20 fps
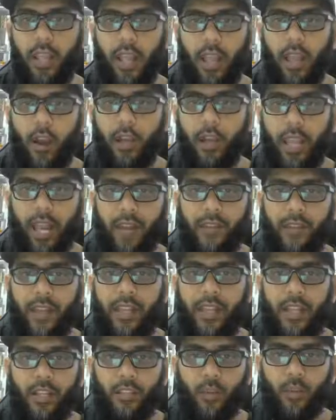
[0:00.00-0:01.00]
Okay,
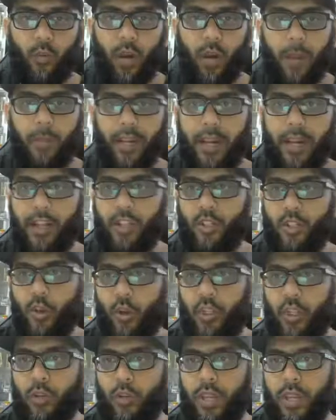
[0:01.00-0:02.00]
anyway, so what I'm trying to show
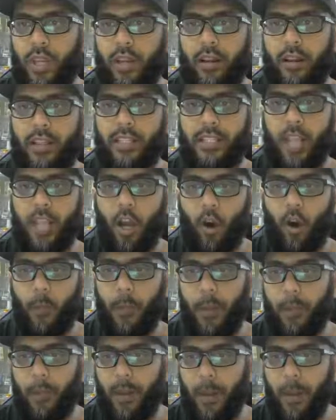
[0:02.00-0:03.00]
you here is how
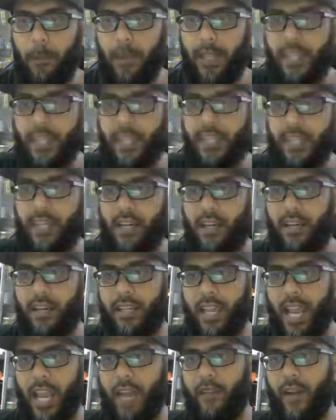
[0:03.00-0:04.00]
people are making here
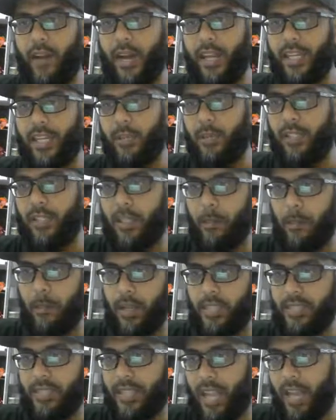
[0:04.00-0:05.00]
Canva editable
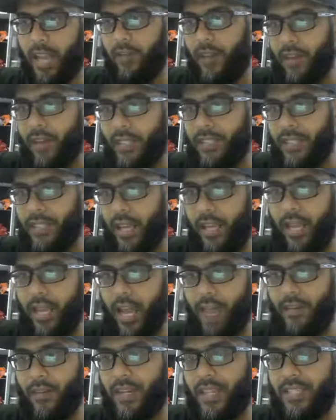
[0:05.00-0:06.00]
templates, Canva design.
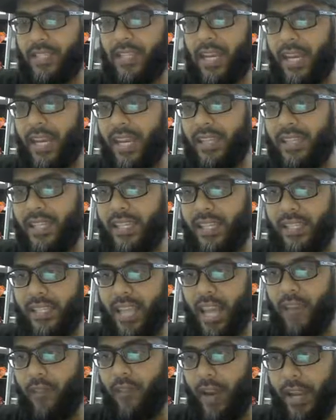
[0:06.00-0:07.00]
I will design anything in
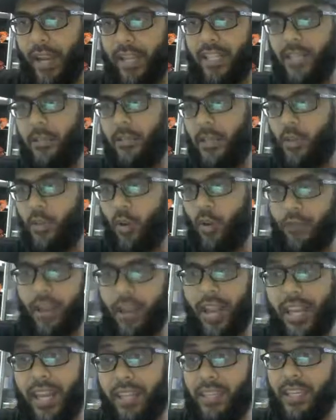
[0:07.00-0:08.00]
Canva editable, 20,
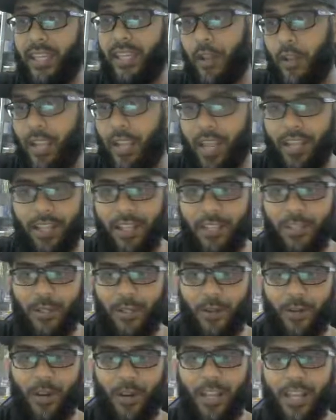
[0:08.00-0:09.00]
anything. Okay, that's
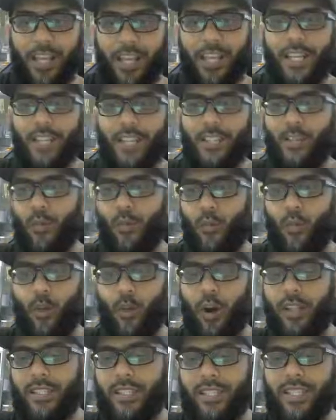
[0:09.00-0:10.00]
good. So
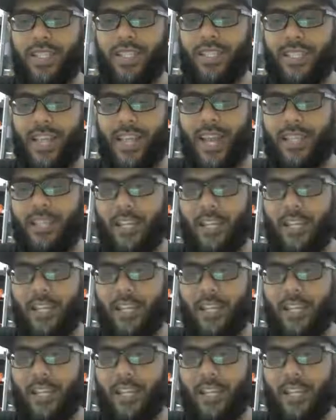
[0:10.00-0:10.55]
what these guys are